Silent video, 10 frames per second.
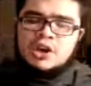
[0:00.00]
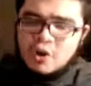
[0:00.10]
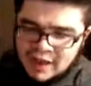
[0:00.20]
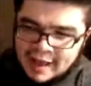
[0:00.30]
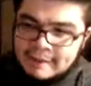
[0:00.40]

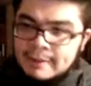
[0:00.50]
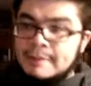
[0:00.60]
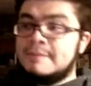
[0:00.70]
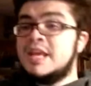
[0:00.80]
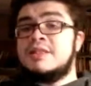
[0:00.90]
Okay,
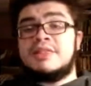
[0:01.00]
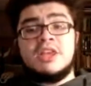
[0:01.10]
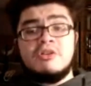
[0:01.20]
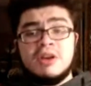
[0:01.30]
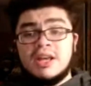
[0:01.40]
in
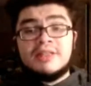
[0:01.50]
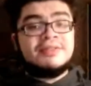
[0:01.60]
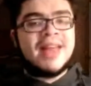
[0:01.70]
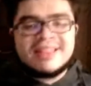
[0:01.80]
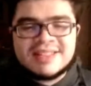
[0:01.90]
theory,
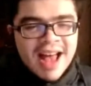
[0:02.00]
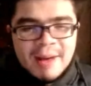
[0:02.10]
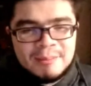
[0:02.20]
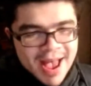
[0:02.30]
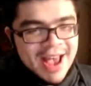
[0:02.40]
that's
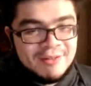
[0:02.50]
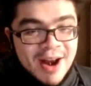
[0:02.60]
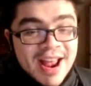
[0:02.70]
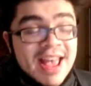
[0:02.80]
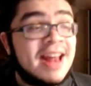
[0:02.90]
not bad,
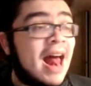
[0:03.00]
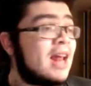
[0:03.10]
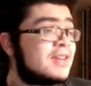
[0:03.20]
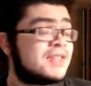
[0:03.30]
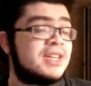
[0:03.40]
right? And
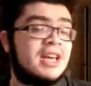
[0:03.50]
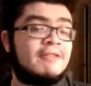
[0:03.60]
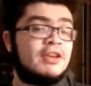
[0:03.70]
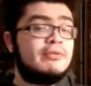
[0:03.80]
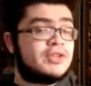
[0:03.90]
honestly,
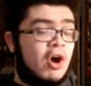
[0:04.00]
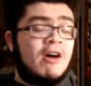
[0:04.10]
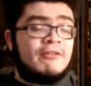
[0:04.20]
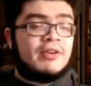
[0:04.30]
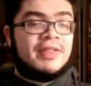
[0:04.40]
if he was
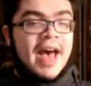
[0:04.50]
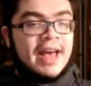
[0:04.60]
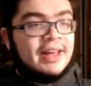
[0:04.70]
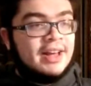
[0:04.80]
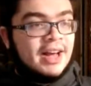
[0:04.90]
offered
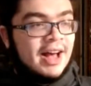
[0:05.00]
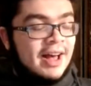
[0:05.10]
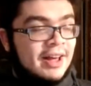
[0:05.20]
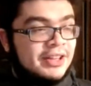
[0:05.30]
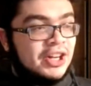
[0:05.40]
that,
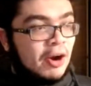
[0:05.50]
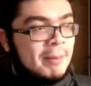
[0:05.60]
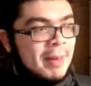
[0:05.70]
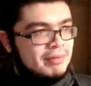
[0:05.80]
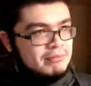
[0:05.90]
you know,
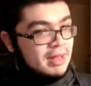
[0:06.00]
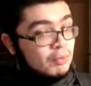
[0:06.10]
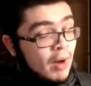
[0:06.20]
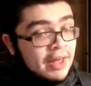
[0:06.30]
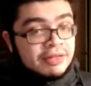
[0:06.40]
maybe
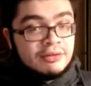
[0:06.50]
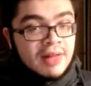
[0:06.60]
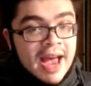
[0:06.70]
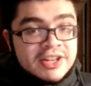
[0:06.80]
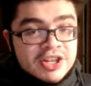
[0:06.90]
midway through
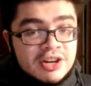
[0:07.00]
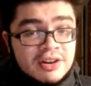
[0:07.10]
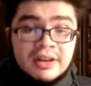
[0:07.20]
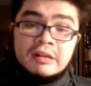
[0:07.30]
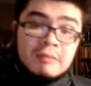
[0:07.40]
last
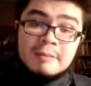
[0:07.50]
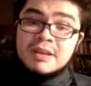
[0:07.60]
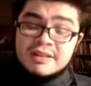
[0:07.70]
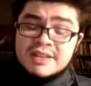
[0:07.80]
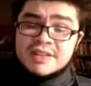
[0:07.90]
year, might
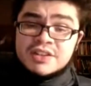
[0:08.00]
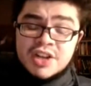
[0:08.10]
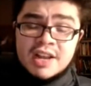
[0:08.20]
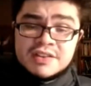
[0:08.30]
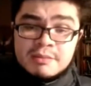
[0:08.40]
be a decent
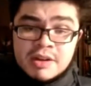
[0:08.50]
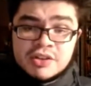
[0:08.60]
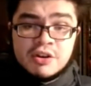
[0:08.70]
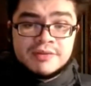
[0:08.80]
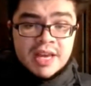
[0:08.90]
chance that
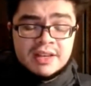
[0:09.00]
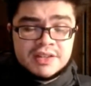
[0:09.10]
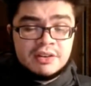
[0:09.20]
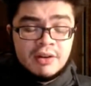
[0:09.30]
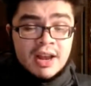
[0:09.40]
Musgrove
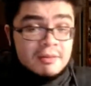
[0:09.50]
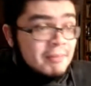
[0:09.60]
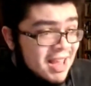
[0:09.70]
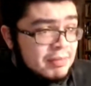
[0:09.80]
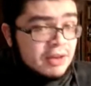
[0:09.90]
takes it, right?
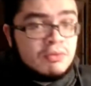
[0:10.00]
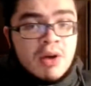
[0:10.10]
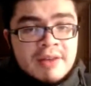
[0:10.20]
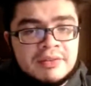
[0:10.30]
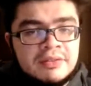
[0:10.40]
Maybe.
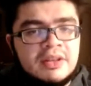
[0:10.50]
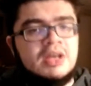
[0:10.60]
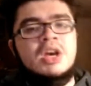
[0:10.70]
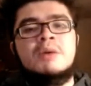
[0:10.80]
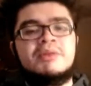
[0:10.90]
We'll have to
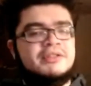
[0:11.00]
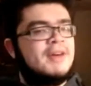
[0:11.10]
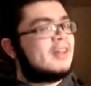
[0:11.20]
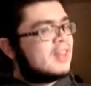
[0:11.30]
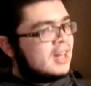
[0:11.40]
see. But the
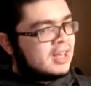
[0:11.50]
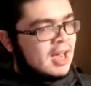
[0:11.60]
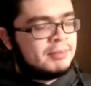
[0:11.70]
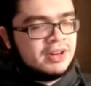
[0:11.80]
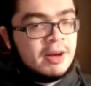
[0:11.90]
fact that he
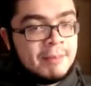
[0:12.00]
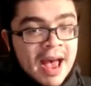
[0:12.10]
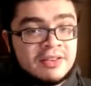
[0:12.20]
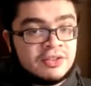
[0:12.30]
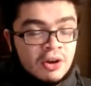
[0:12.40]
kept it up
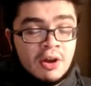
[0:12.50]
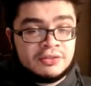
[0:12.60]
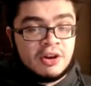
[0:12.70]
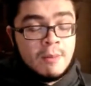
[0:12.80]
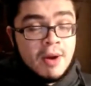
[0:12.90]
past the
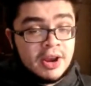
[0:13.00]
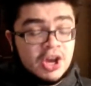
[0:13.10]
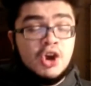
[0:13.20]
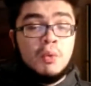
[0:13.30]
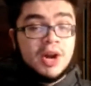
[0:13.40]
All-Star break
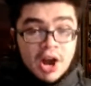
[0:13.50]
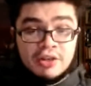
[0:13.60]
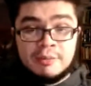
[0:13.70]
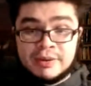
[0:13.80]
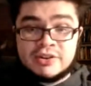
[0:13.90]
when
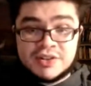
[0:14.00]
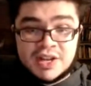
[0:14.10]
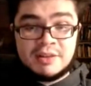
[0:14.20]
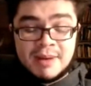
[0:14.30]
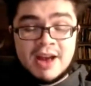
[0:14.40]
other pitchers
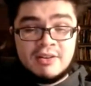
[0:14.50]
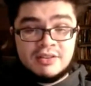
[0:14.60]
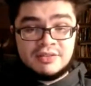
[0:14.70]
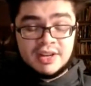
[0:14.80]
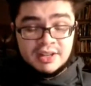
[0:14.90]
on the
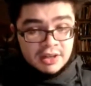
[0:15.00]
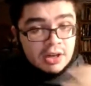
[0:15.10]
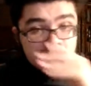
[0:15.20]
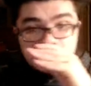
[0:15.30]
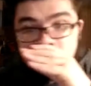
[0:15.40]
Padres didn't,
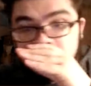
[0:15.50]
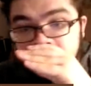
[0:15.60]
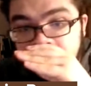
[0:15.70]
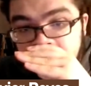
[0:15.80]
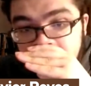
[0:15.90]

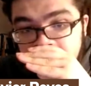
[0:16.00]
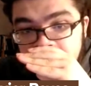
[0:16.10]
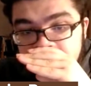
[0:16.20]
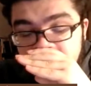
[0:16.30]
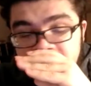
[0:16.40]
looking at you,
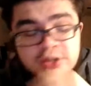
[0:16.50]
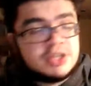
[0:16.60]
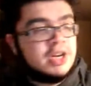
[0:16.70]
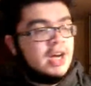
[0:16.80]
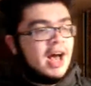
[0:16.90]
Yu
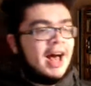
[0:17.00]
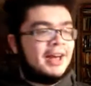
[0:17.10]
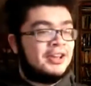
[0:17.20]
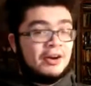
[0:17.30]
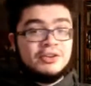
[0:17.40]
Darvish,
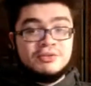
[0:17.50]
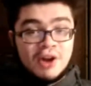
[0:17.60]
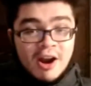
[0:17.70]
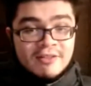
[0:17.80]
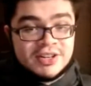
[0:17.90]
you know, Yu
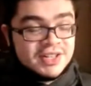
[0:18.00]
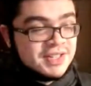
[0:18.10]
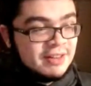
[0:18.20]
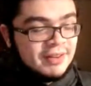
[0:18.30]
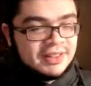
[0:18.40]
Darvish and
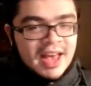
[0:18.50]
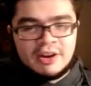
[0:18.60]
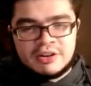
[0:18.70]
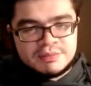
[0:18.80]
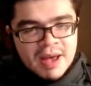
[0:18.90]
stuff like that,
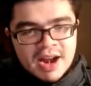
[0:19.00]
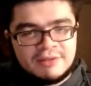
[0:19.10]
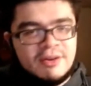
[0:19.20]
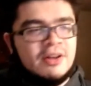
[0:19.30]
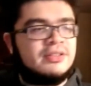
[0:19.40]
Chris
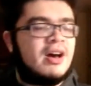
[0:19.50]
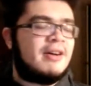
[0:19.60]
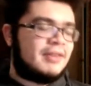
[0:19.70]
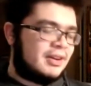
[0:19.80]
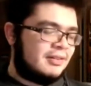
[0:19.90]
Paddock falls
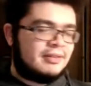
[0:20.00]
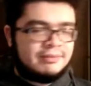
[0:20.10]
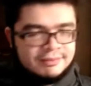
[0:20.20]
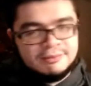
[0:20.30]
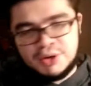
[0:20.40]
off and
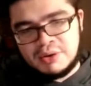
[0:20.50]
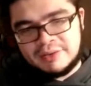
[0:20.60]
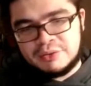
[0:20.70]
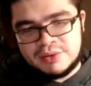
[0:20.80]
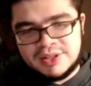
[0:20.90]
we don't
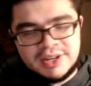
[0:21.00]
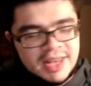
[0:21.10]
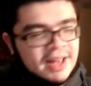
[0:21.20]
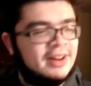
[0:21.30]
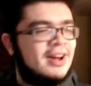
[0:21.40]
have to
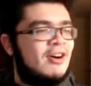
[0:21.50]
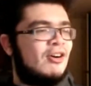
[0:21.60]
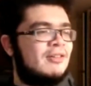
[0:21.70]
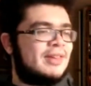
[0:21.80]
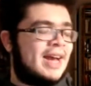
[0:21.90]
relitigate
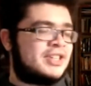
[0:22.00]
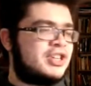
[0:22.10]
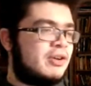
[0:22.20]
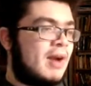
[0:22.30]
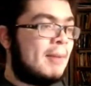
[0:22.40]
all of
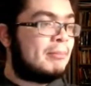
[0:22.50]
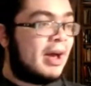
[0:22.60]
last year, right?